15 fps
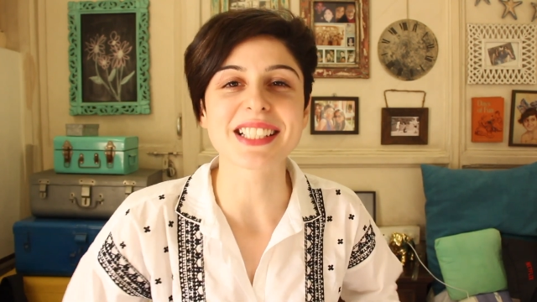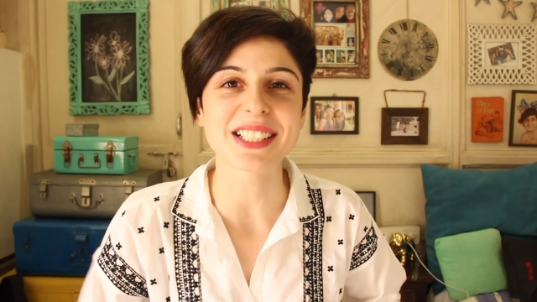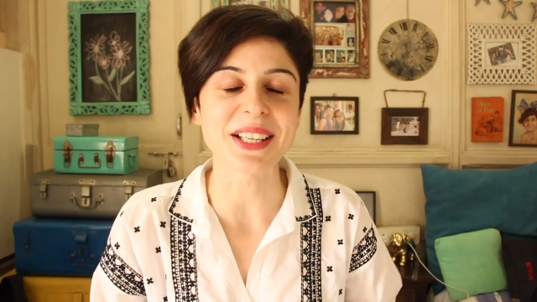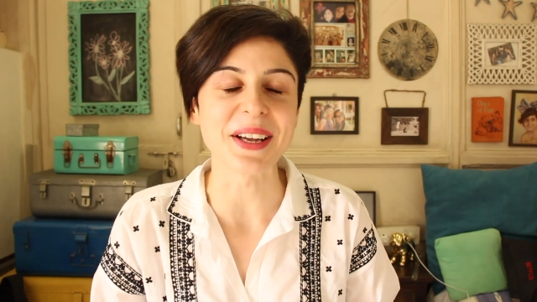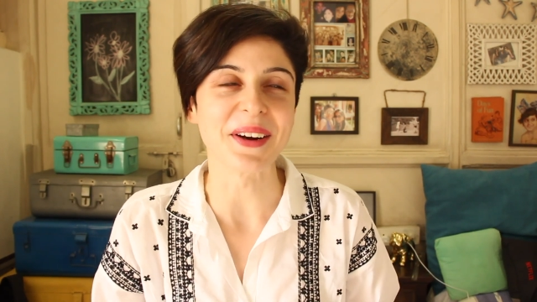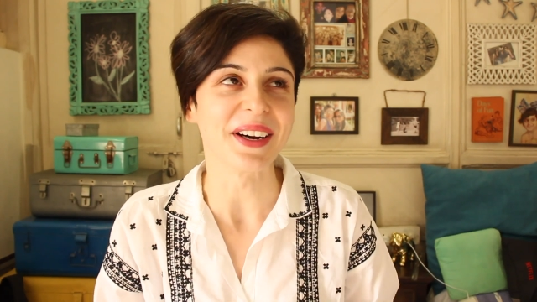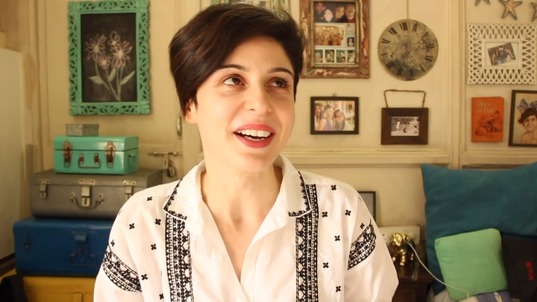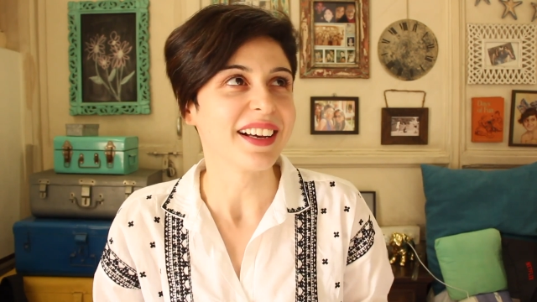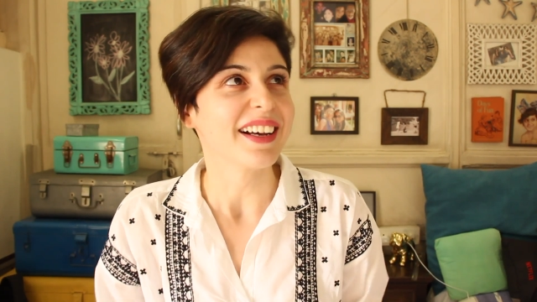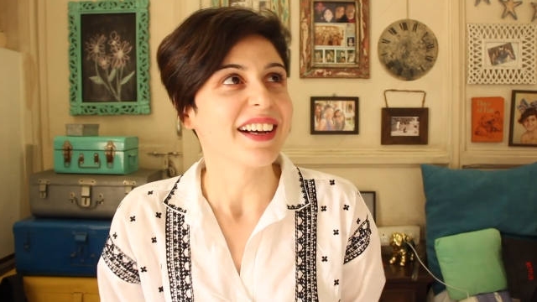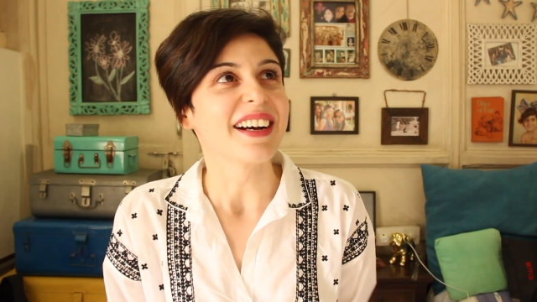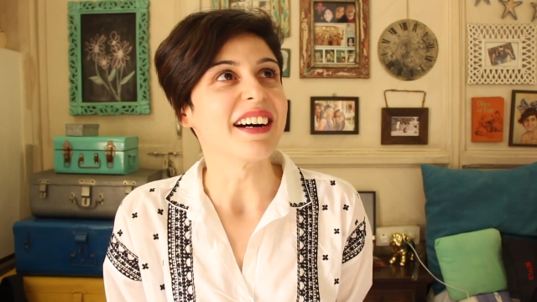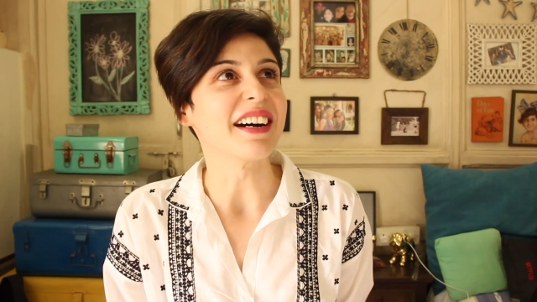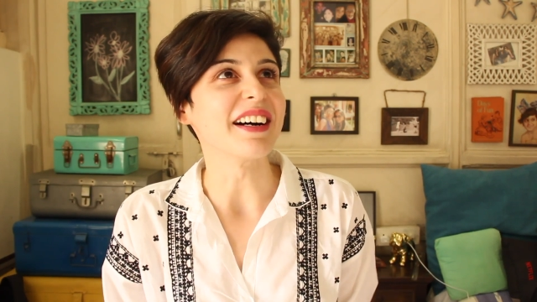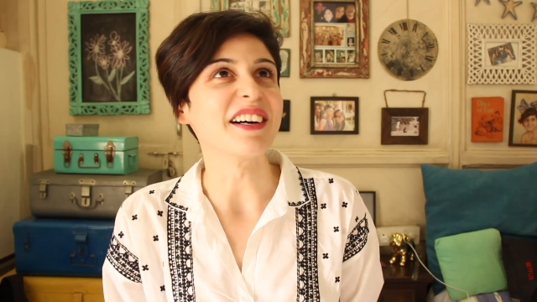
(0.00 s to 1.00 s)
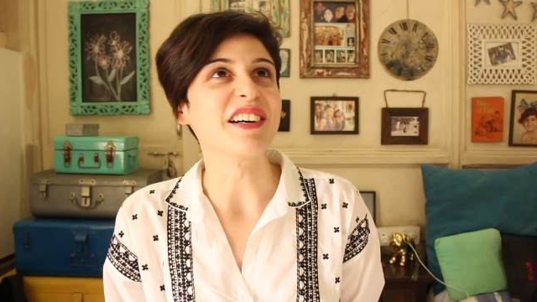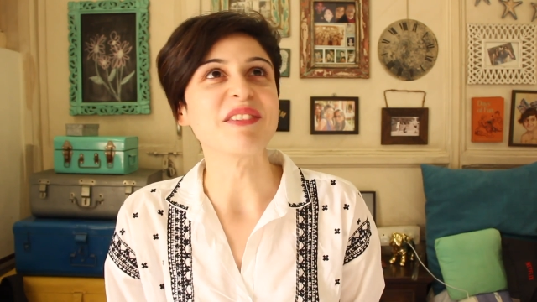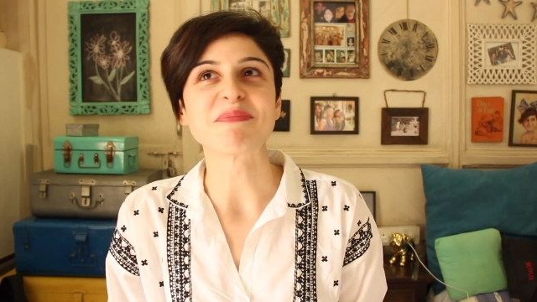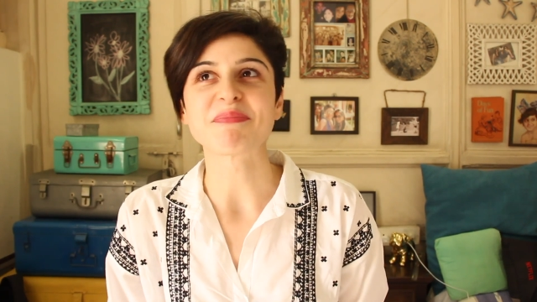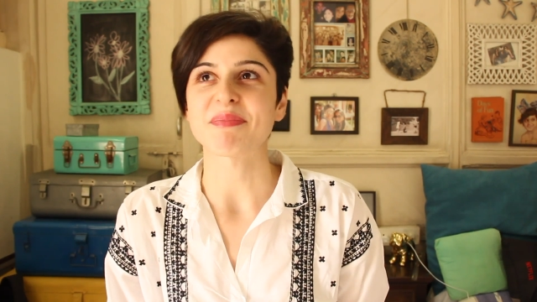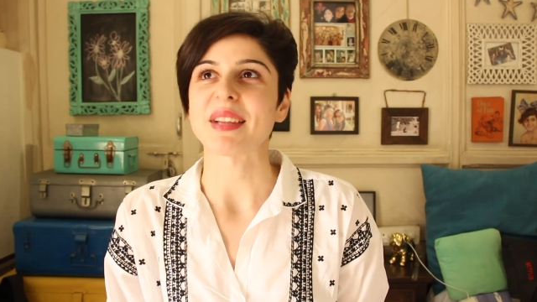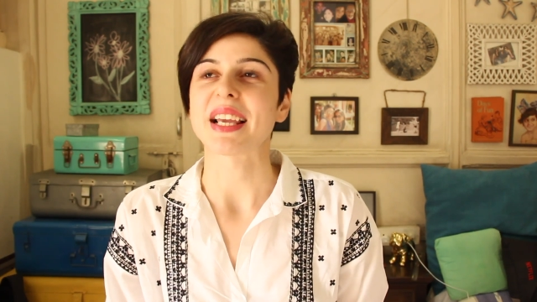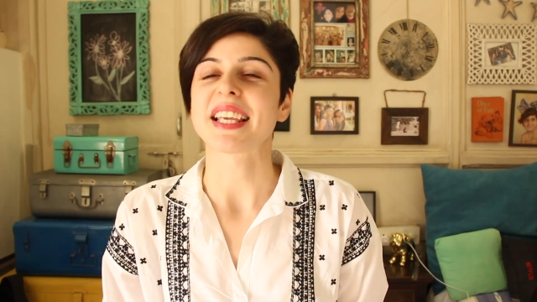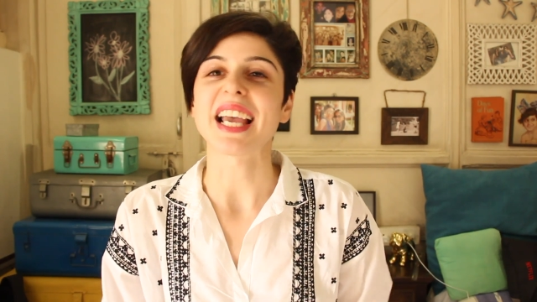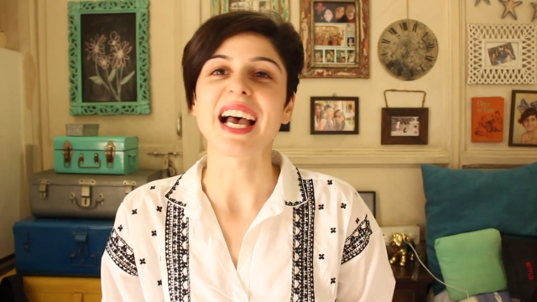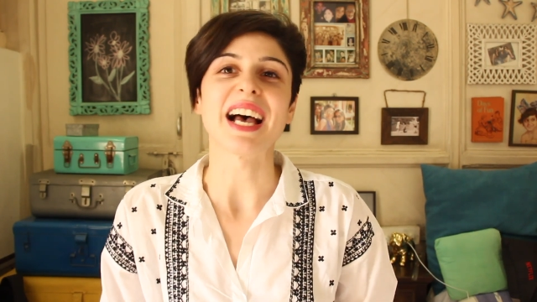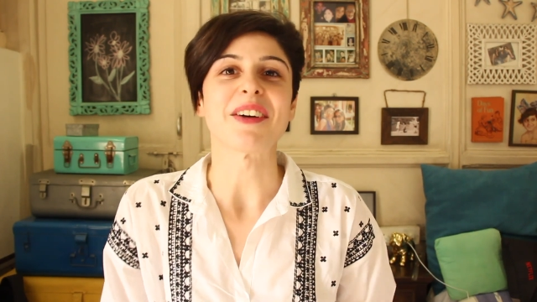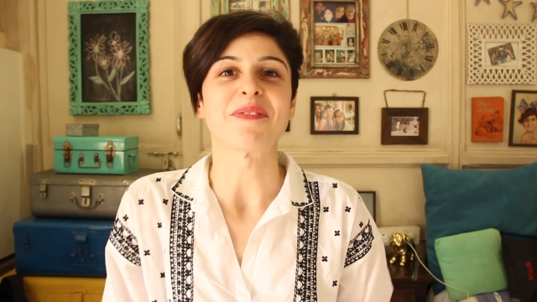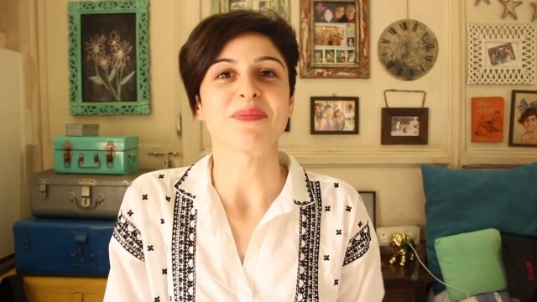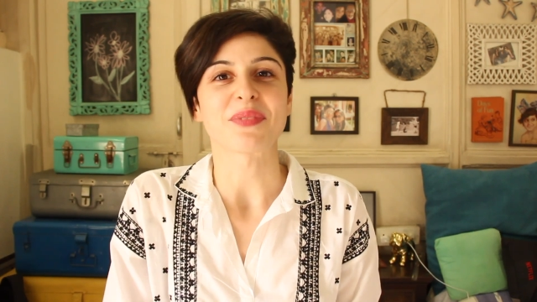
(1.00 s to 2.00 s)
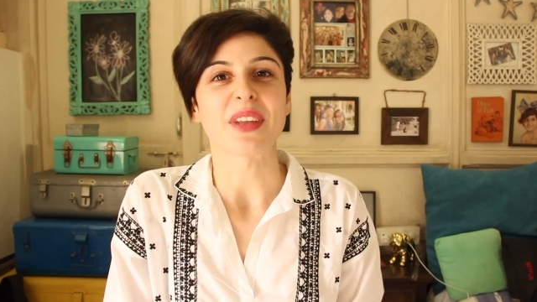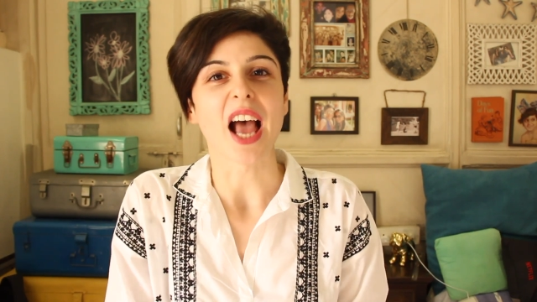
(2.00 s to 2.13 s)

So um, yeah,